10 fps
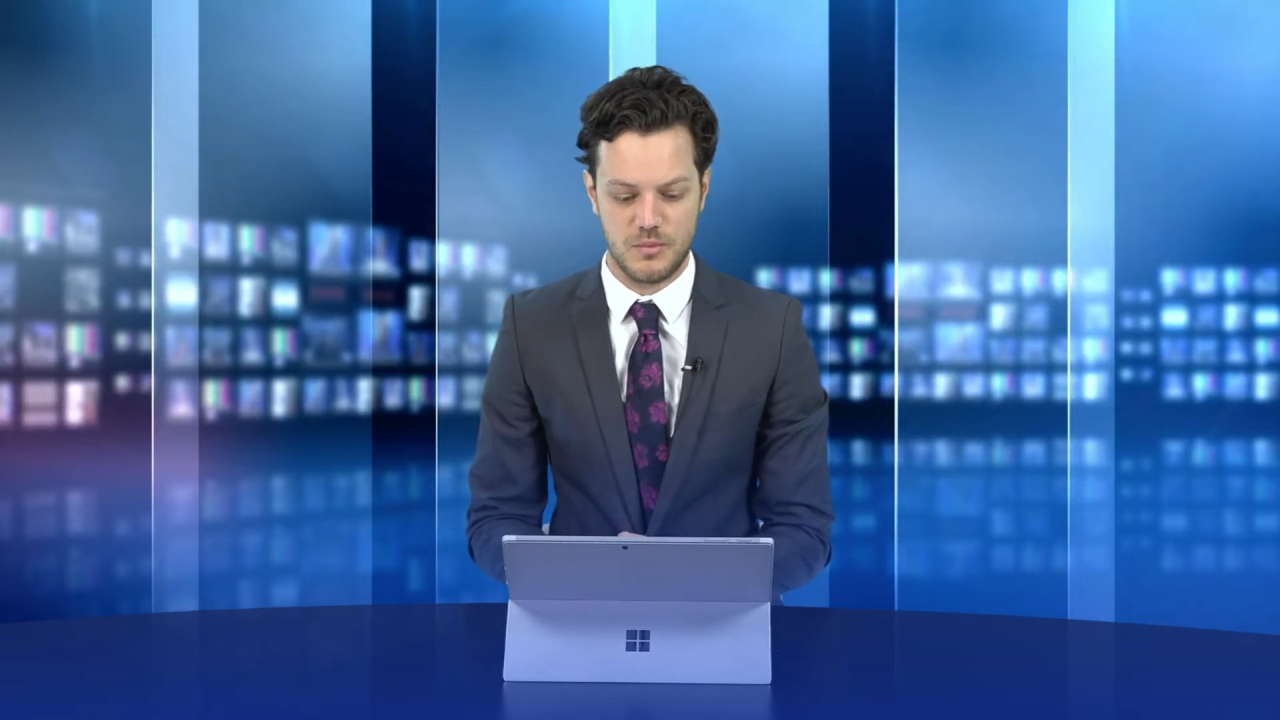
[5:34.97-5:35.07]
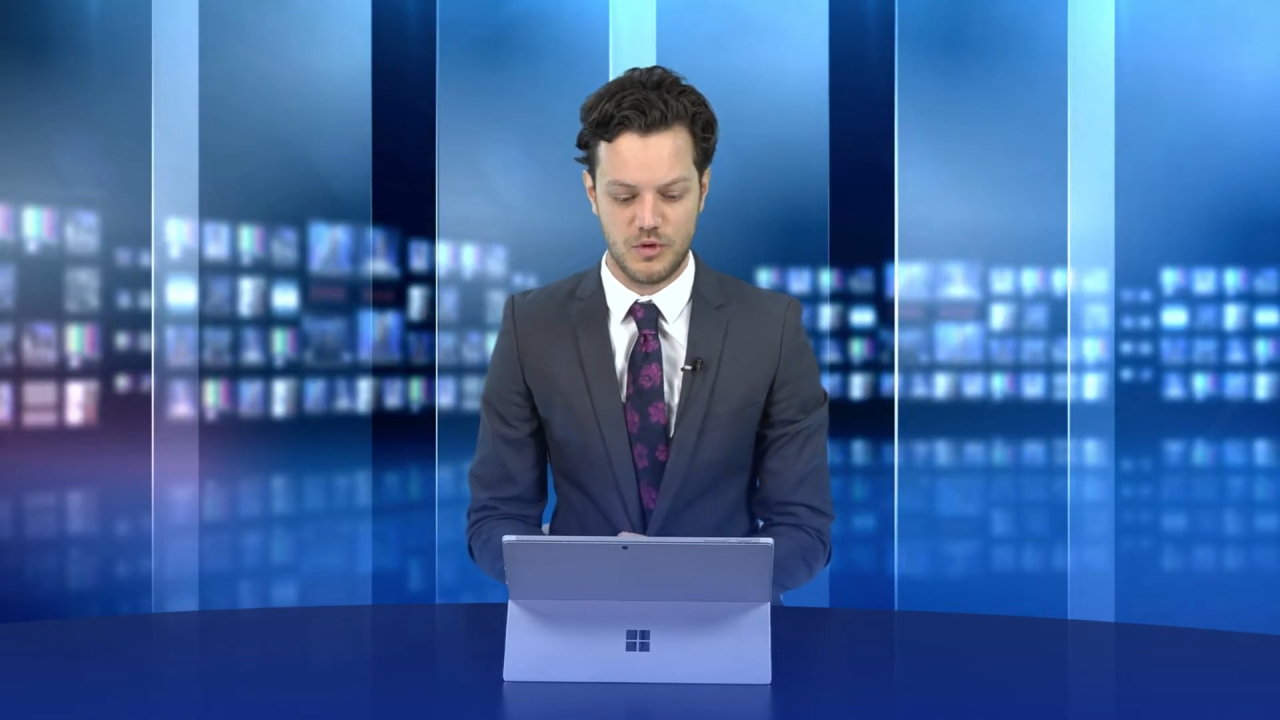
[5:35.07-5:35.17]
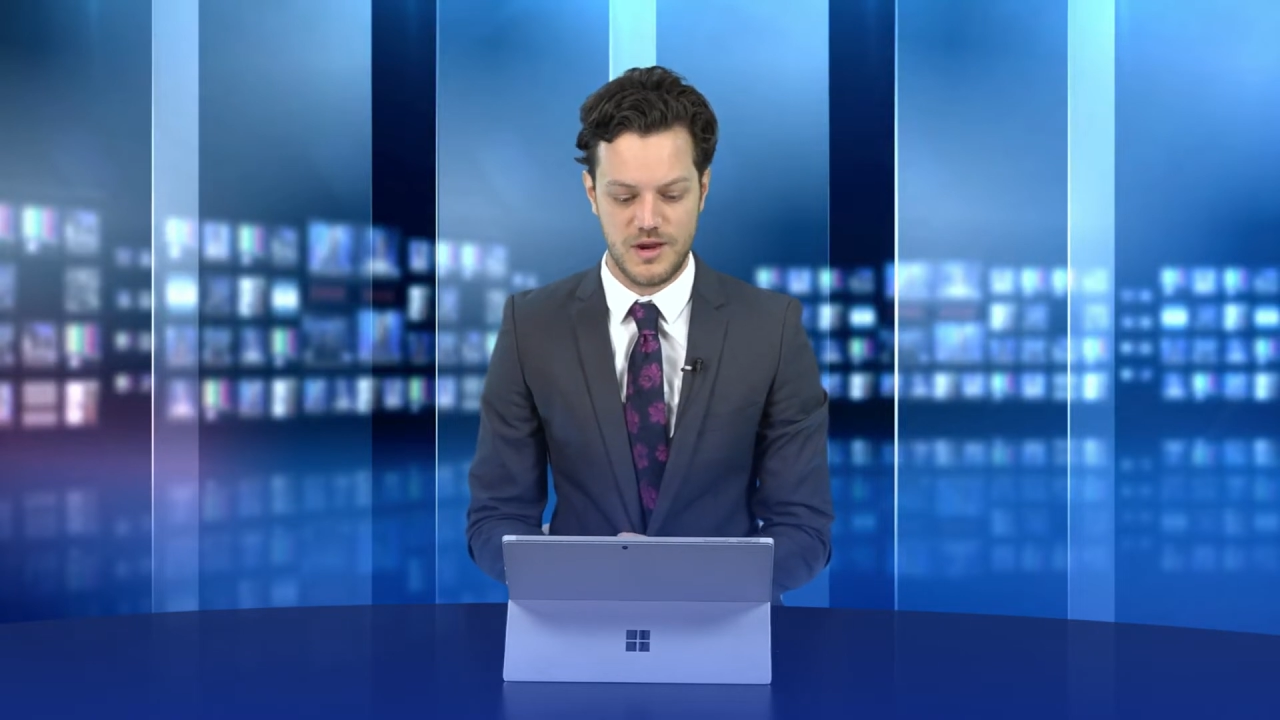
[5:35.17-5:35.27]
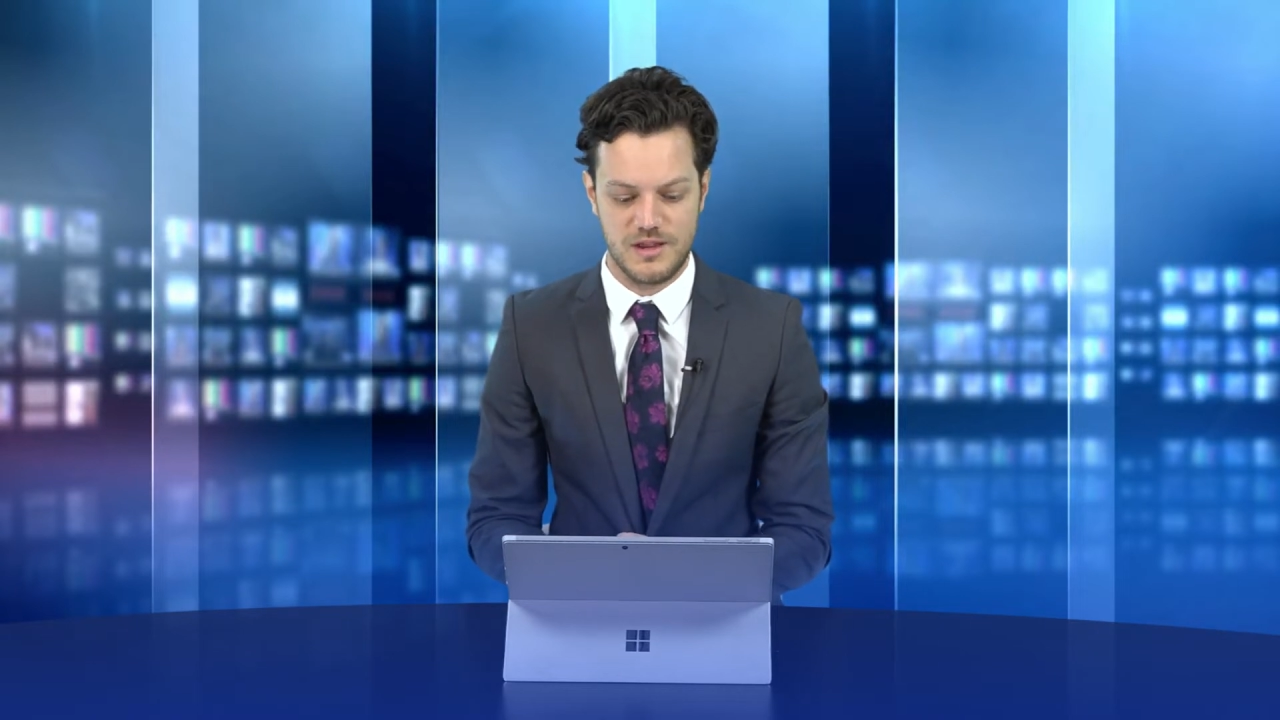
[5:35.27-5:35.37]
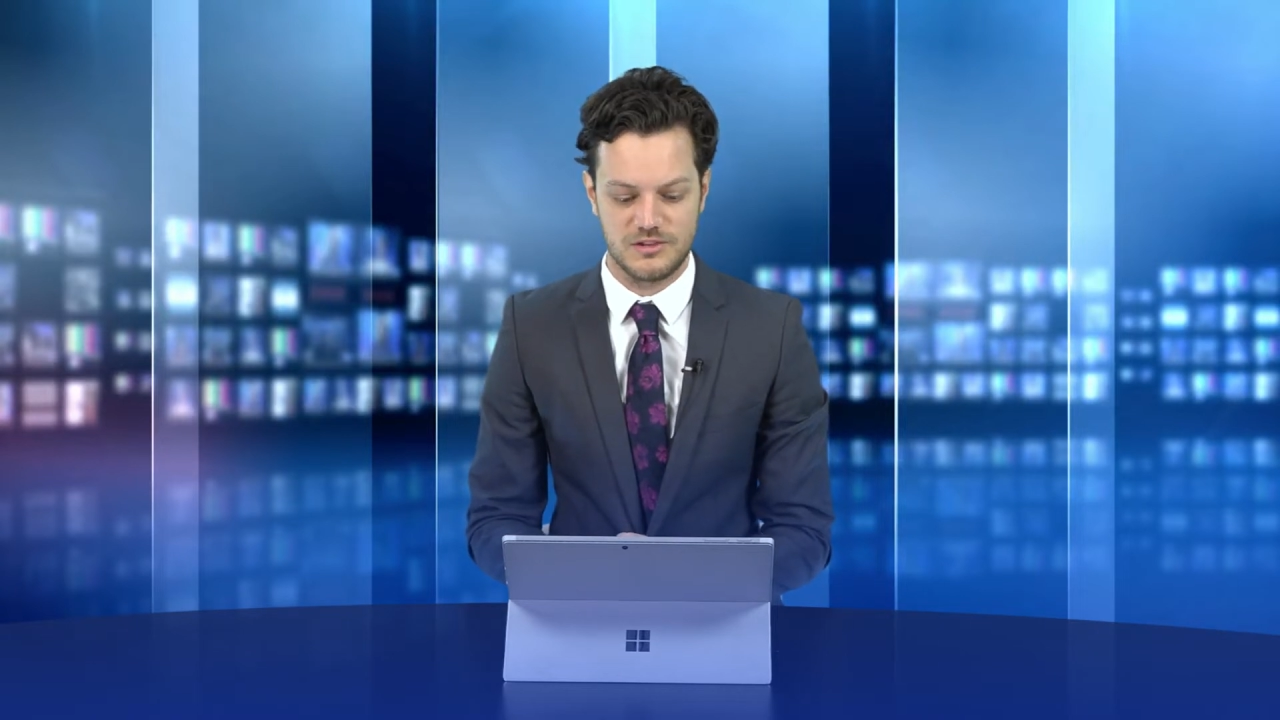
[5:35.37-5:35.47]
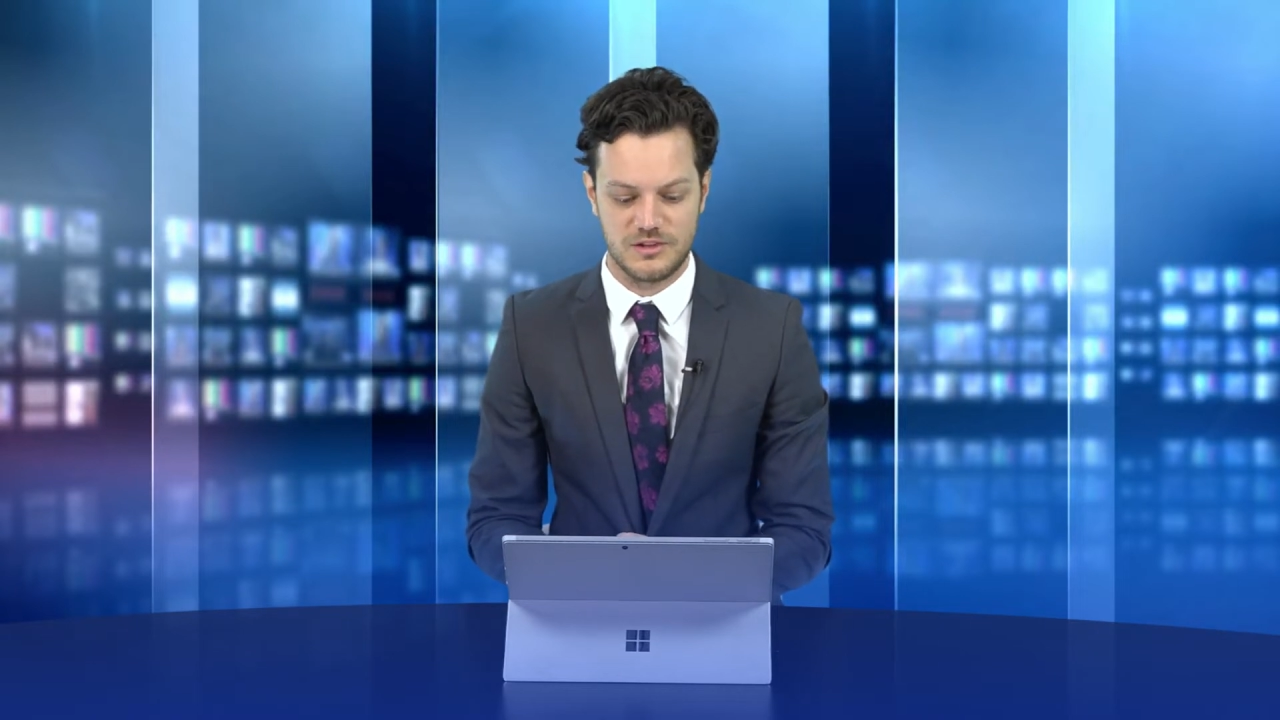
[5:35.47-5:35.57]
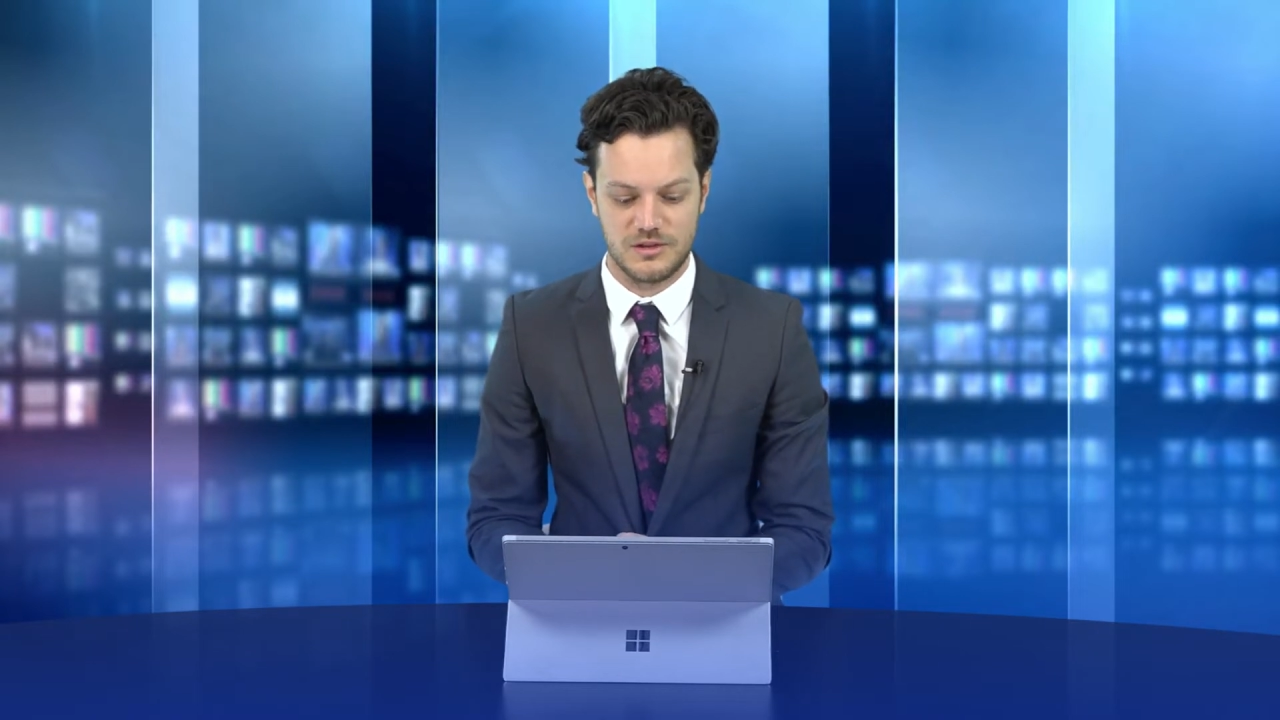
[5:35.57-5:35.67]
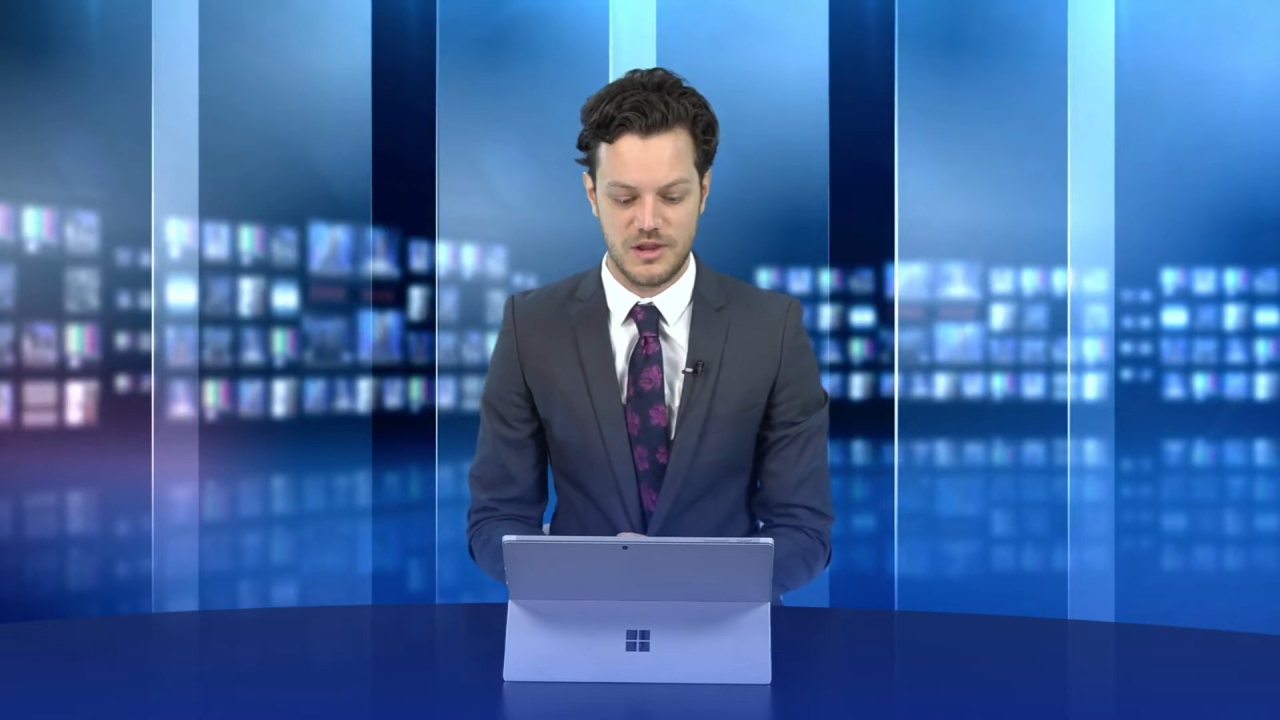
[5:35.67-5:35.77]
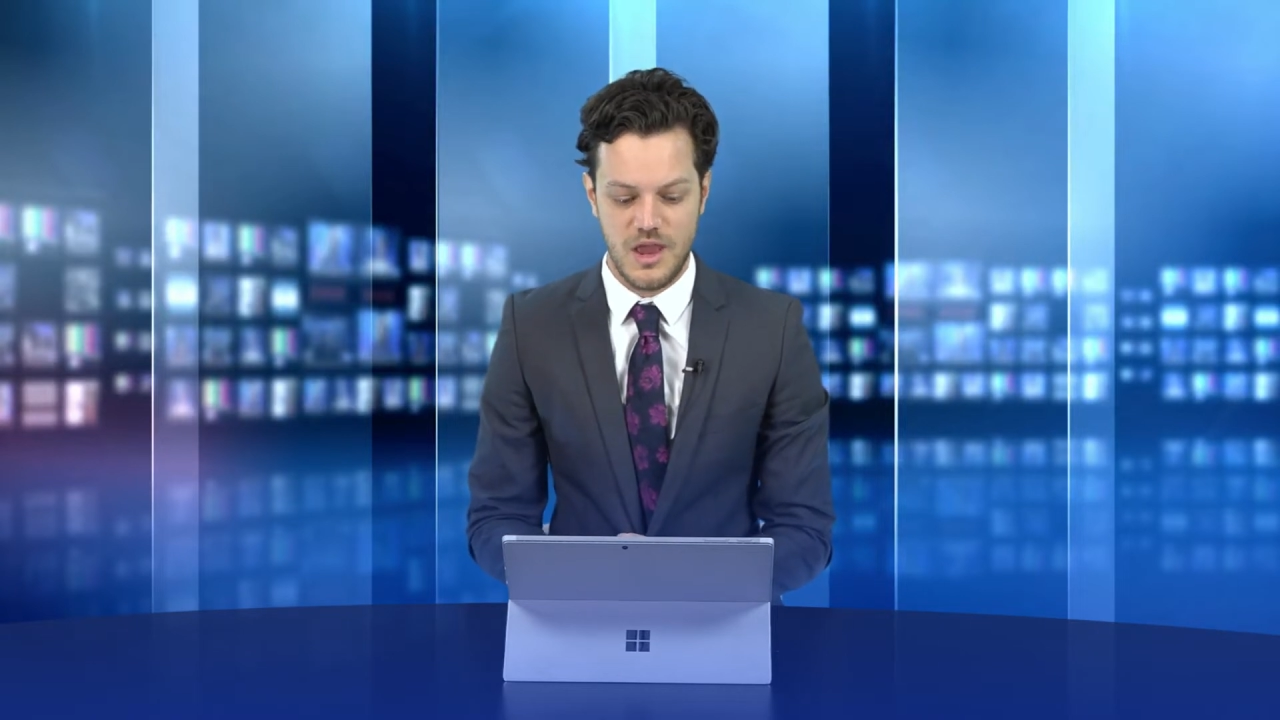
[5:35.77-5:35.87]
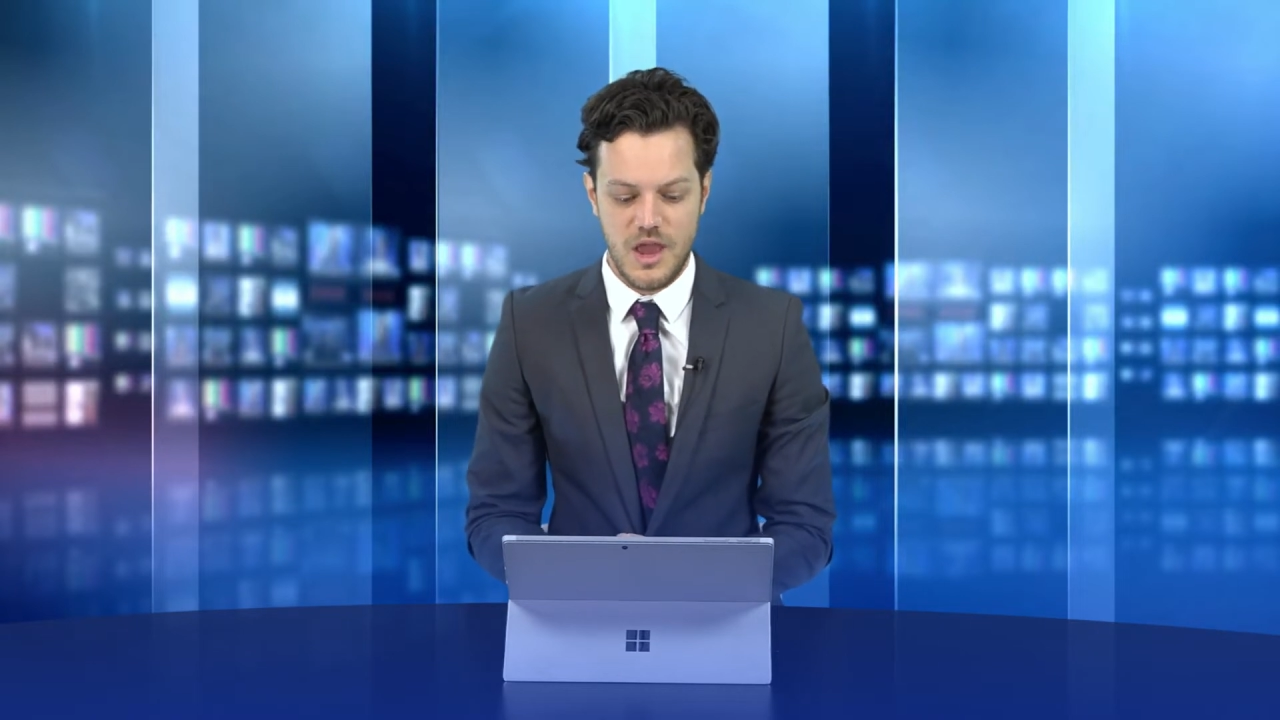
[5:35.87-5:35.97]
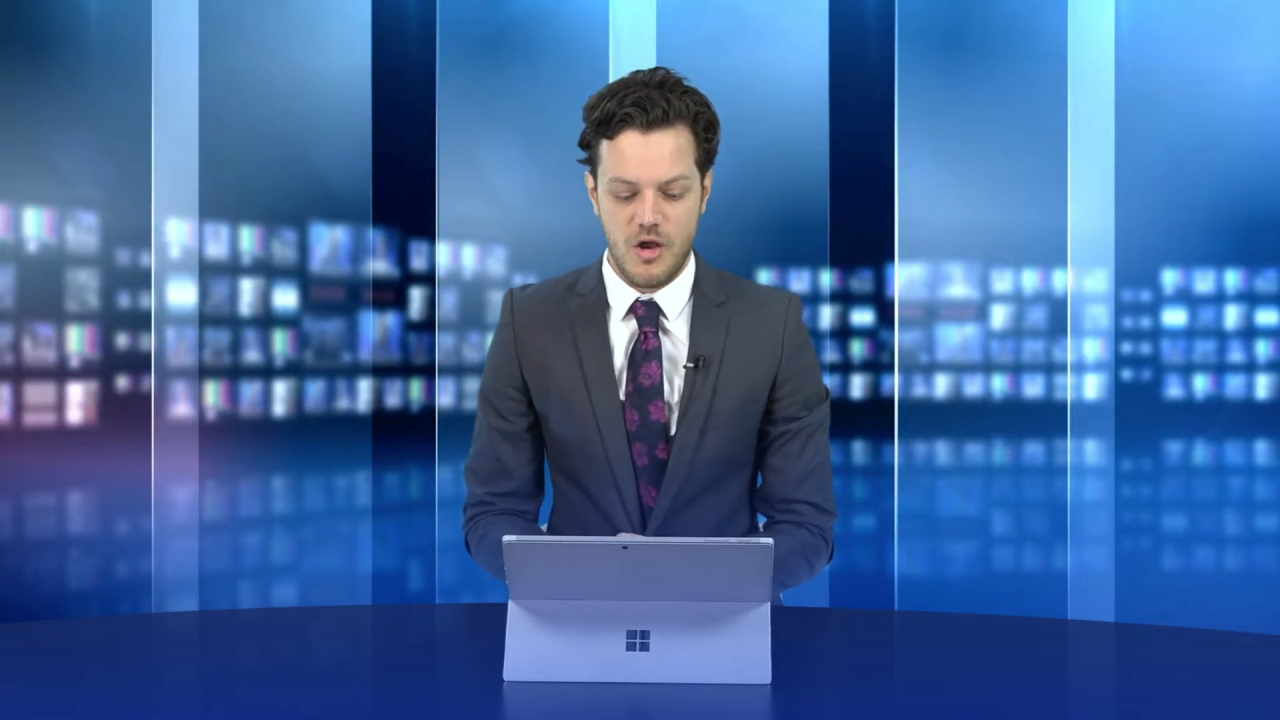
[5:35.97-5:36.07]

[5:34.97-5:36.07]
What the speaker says: breeze, and